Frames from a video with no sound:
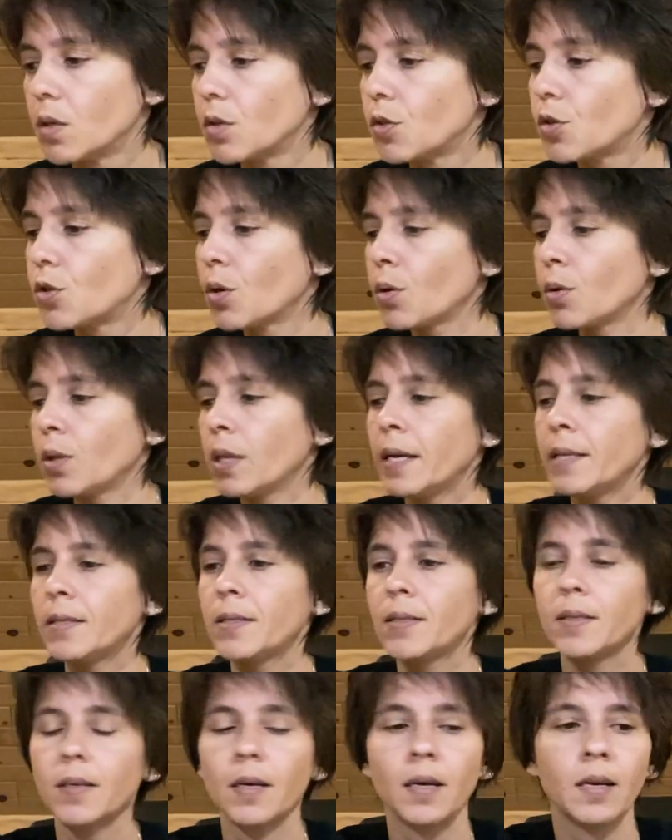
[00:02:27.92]
So
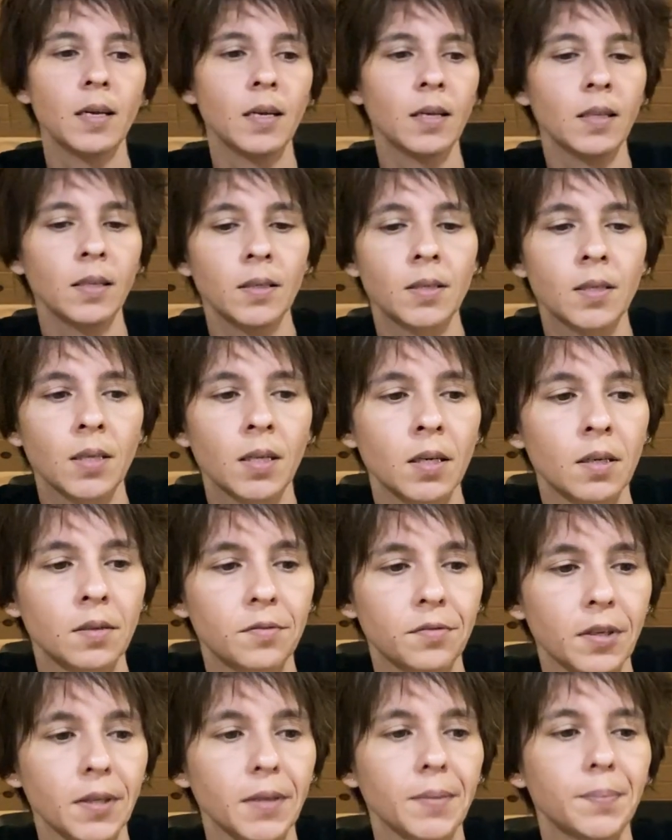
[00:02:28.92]
let's uh, let's
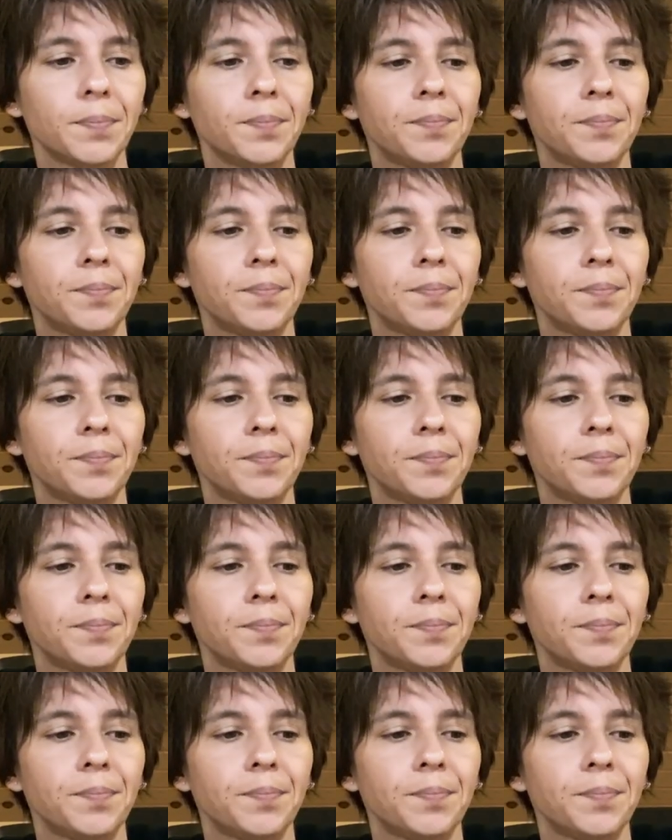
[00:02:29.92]
clarify.